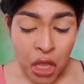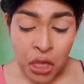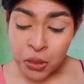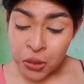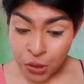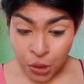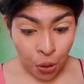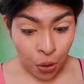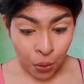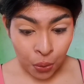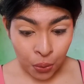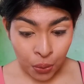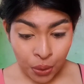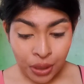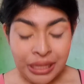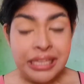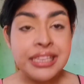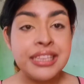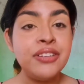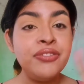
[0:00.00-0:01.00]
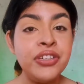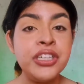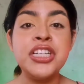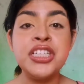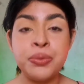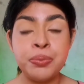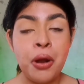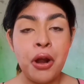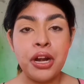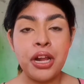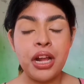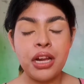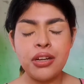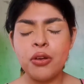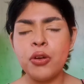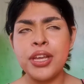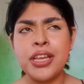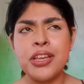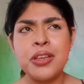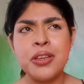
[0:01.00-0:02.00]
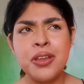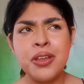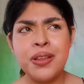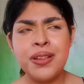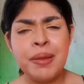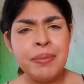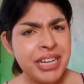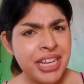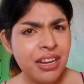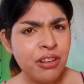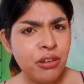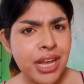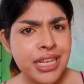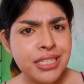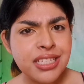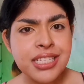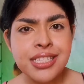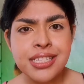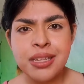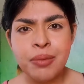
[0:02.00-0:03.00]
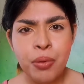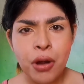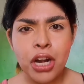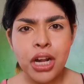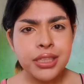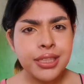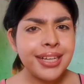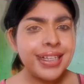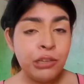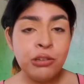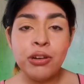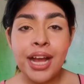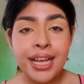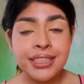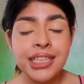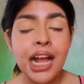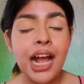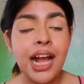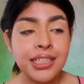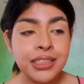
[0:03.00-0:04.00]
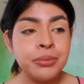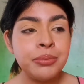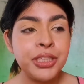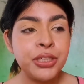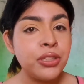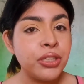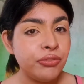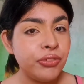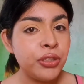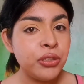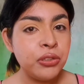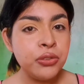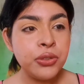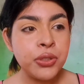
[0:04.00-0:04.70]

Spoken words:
so the first product, okay, let me tell you guys, this is the product that you guys asked me to review.